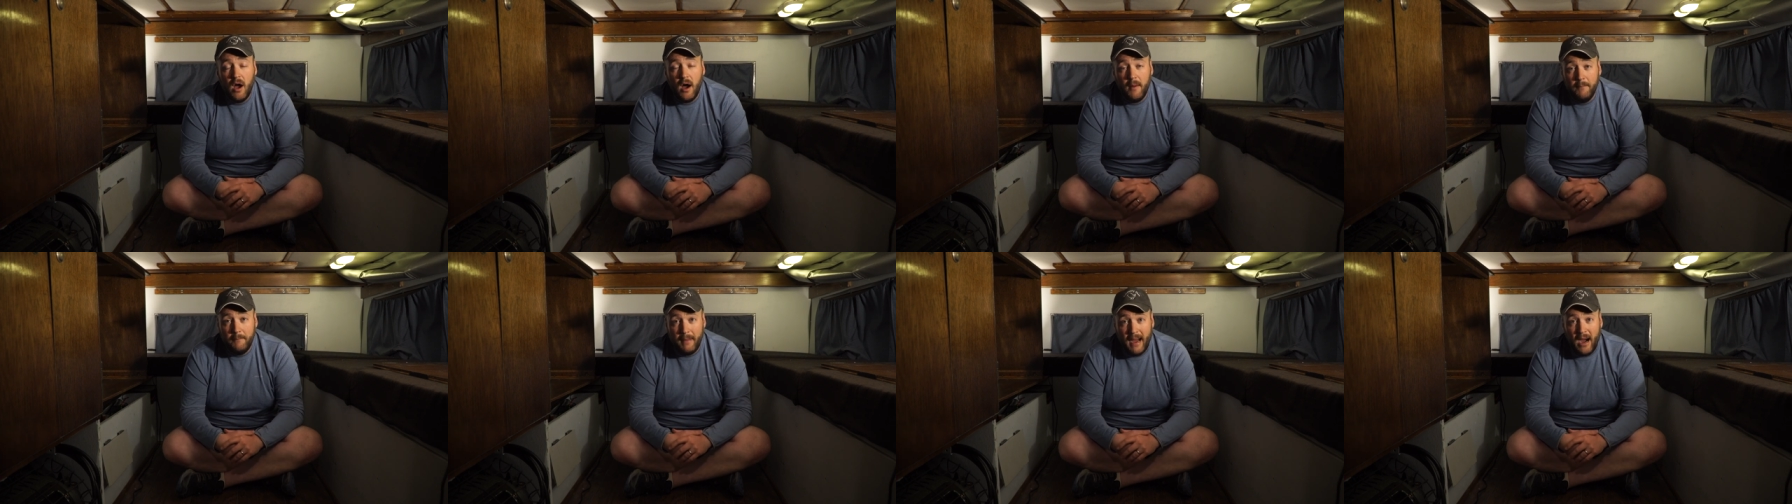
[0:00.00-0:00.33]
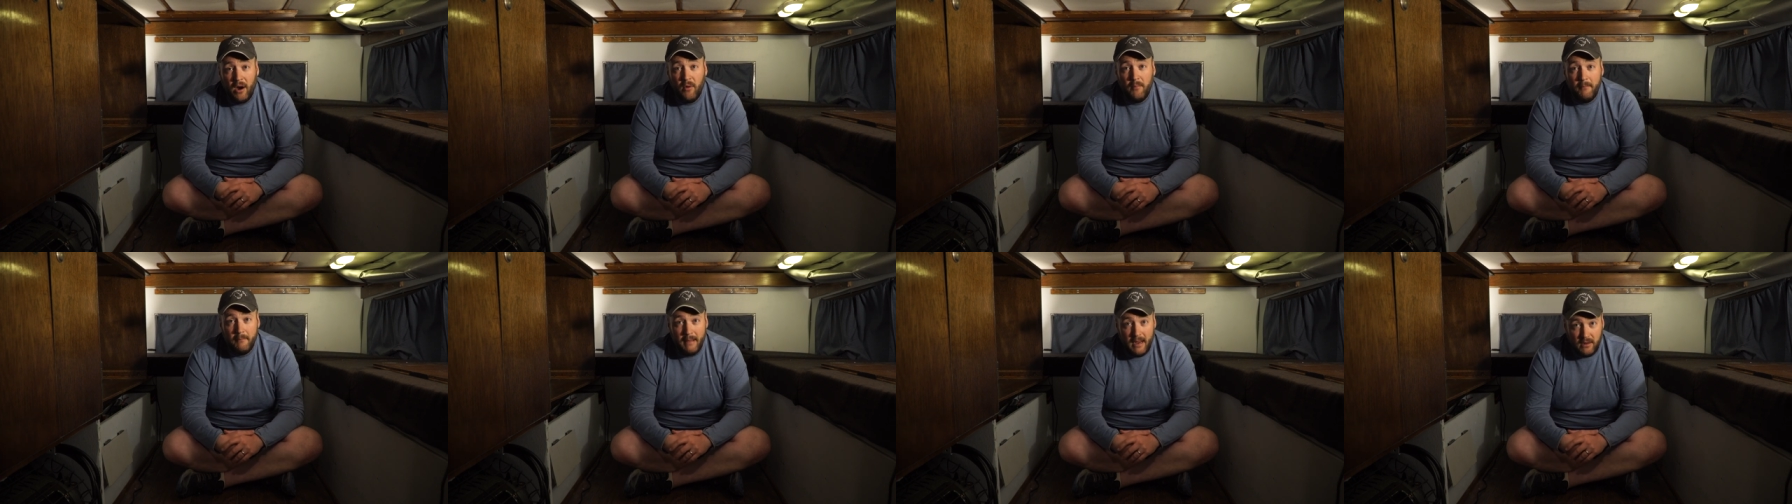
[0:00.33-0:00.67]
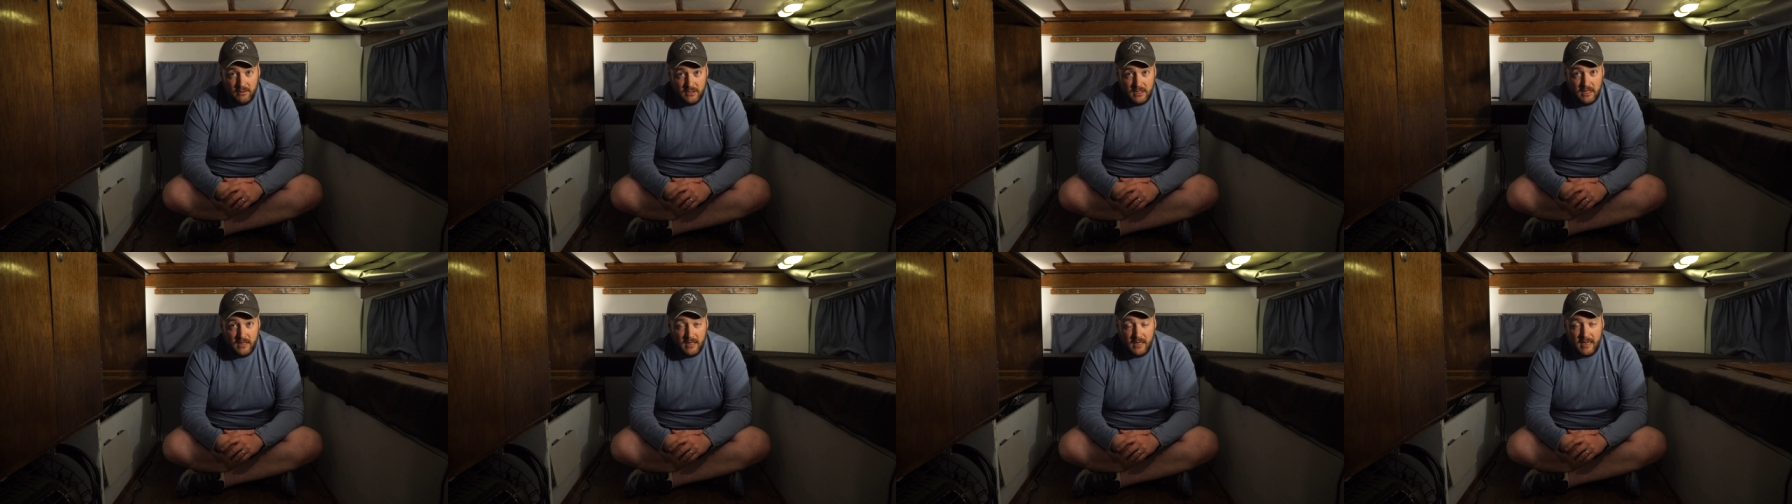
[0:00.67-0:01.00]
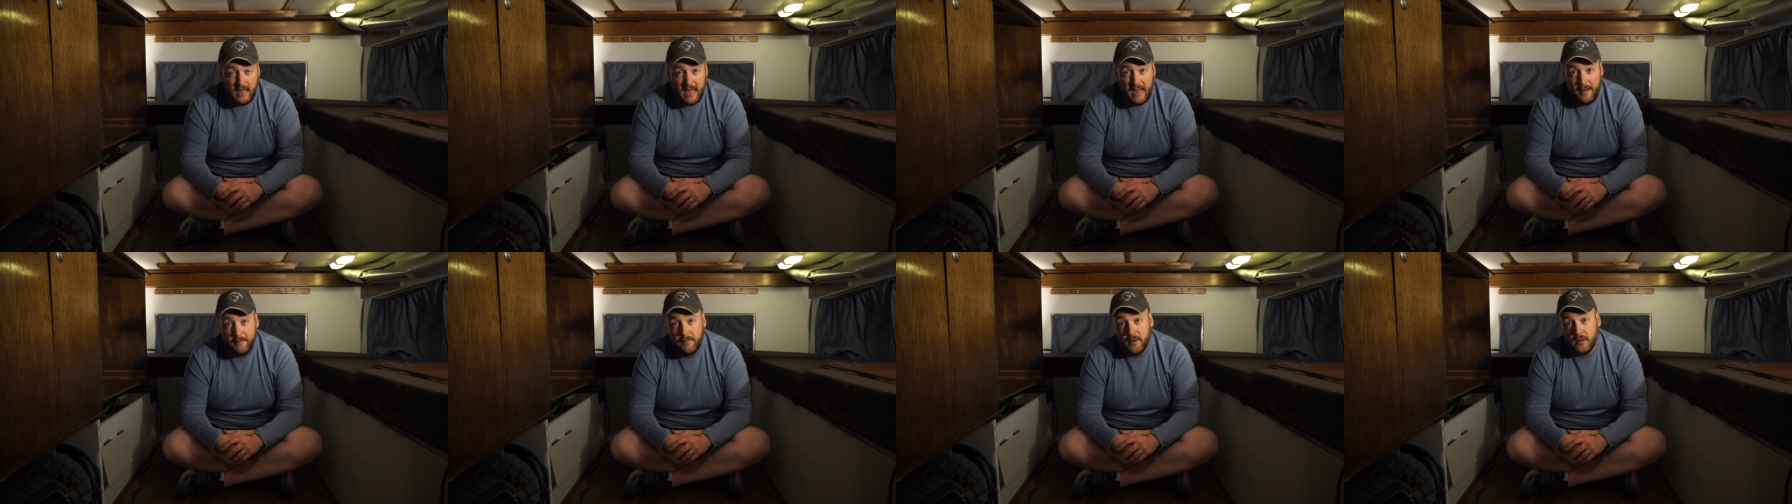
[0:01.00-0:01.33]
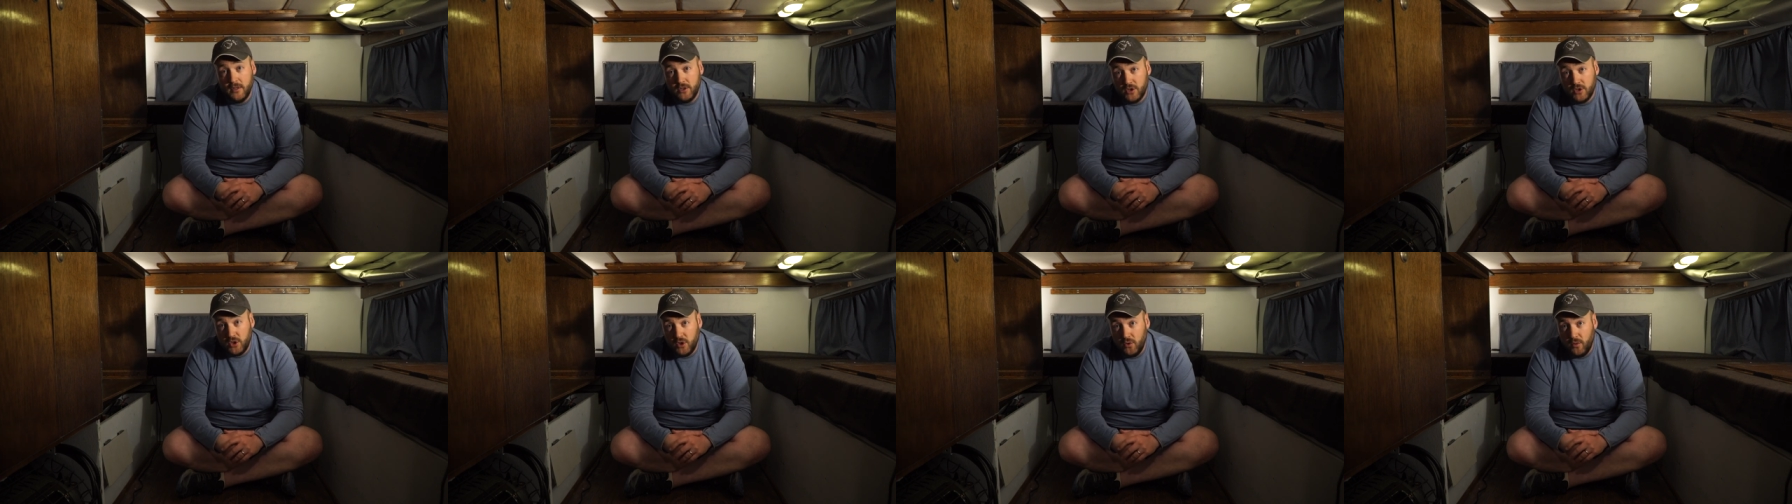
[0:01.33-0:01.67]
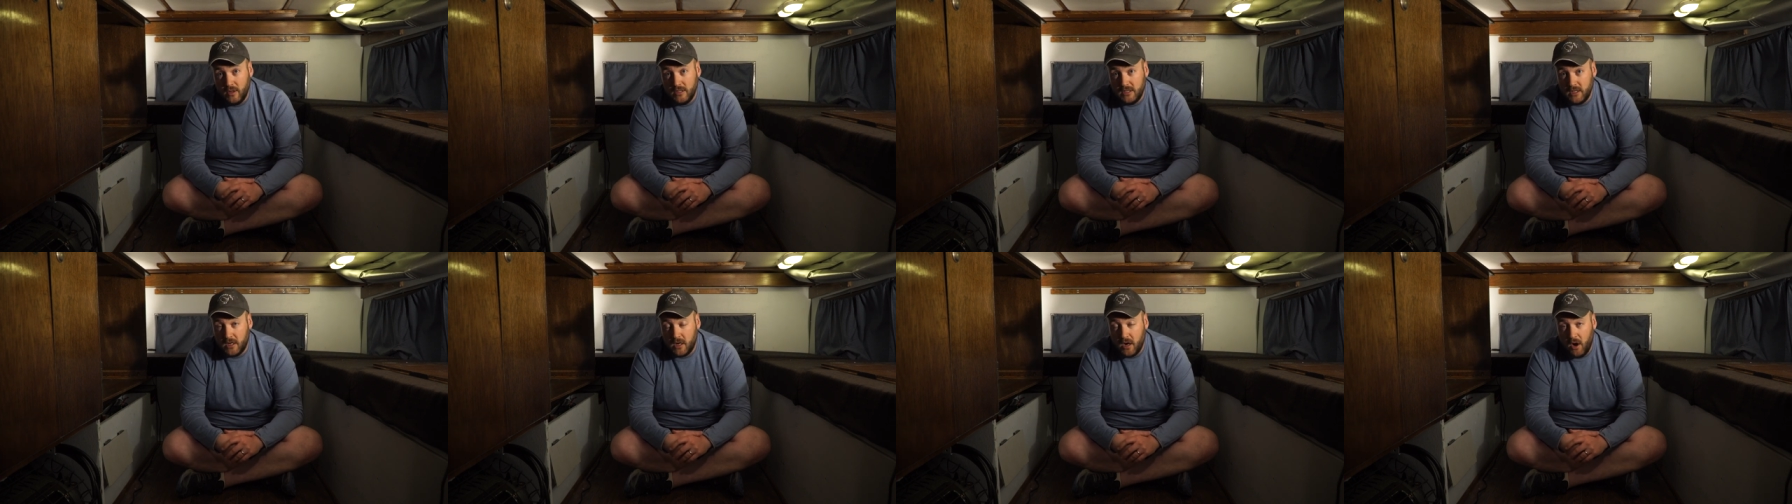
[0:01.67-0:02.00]
about mounting the camper to
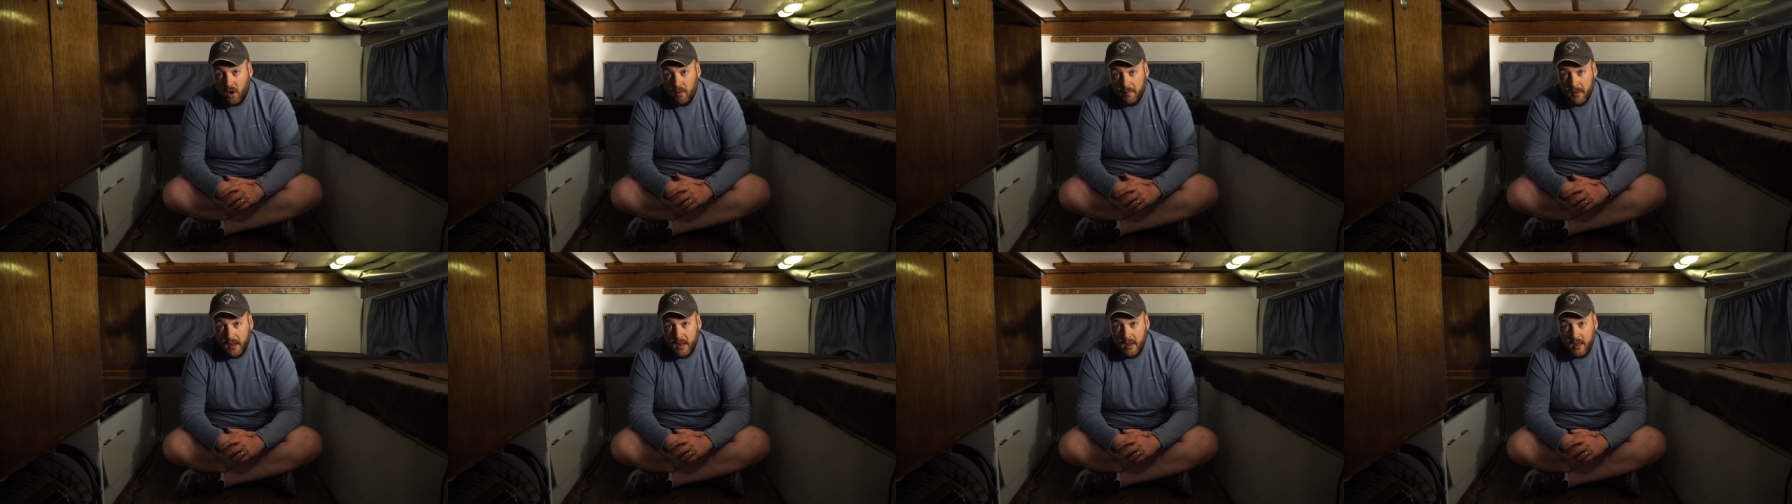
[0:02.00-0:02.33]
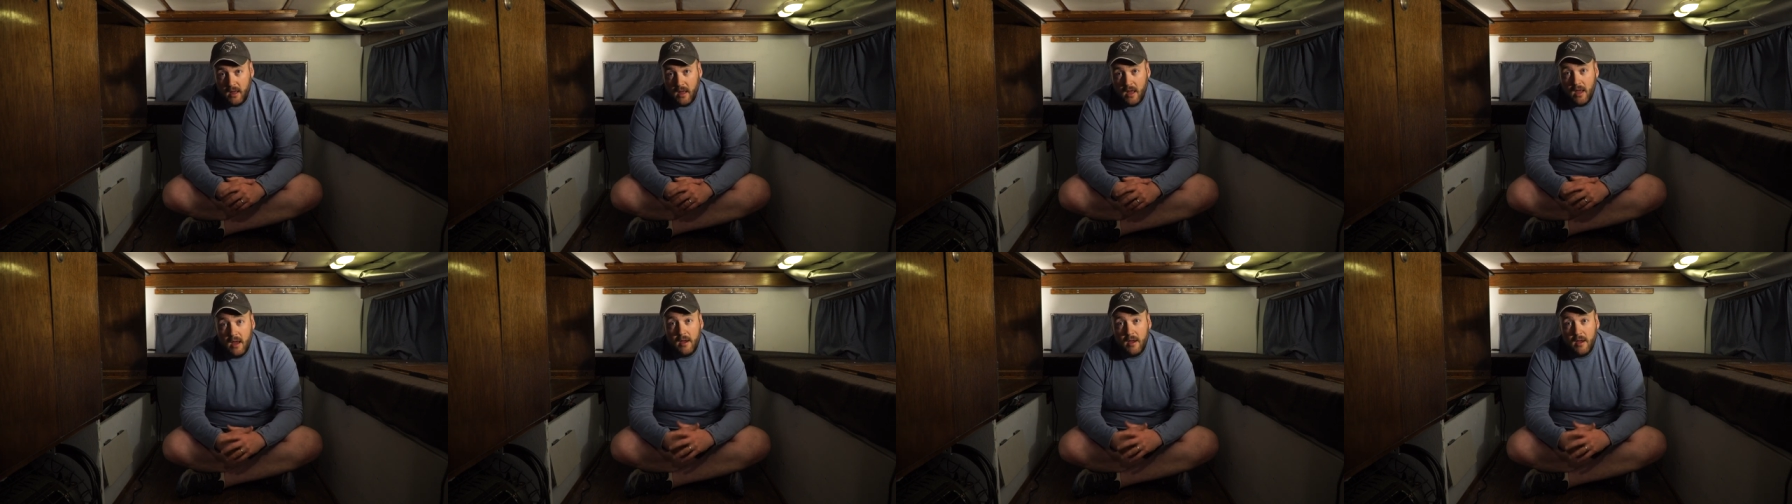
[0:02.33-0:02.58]
a Tacoma,